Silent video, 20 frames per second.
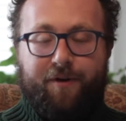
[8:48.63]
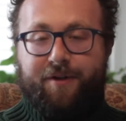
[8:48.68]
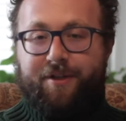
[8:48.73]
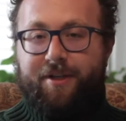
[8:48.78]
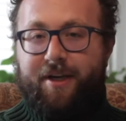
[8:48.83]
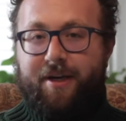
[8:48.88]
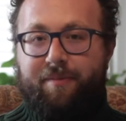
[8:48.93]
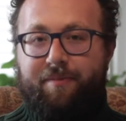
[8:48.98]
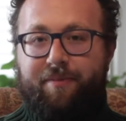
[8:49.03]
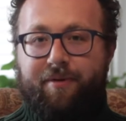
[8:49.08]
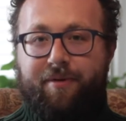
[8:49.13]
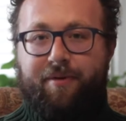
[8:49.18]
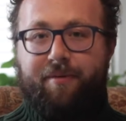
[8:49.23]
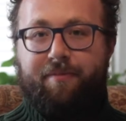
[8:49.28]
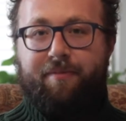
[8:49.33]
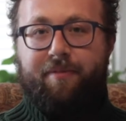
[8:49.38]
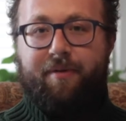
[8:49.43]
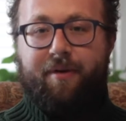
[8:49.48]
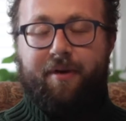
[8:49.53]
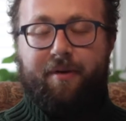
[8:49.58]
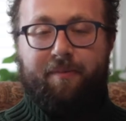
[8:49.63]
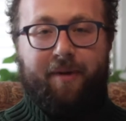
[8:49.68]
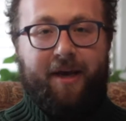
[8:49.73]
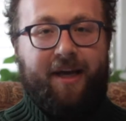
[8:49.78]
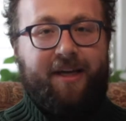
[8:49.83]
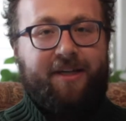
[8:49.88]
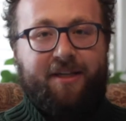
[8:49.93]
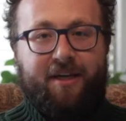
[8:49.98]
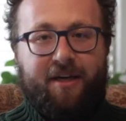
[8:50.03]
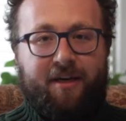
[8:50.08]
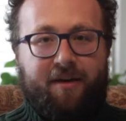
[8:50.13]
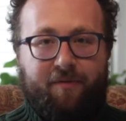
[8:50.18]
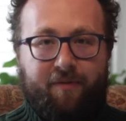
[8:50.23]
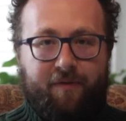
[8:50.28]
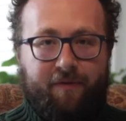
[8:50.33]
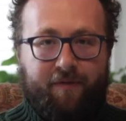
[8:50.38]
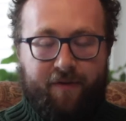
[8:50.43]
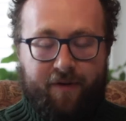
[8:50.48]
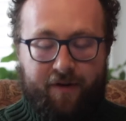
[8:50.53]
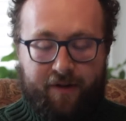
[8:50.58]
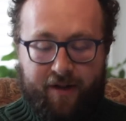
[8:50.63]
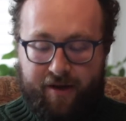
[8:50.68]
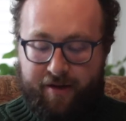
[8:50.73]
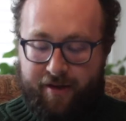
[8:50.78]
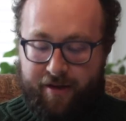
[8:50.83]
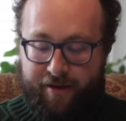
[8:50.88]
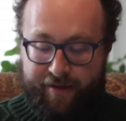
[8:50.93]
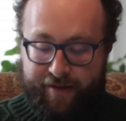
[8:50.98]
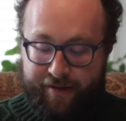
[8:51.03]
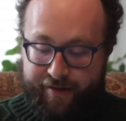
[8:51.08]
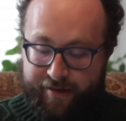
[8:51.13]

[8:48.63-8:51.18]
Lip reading: example, Pesach would fall out on.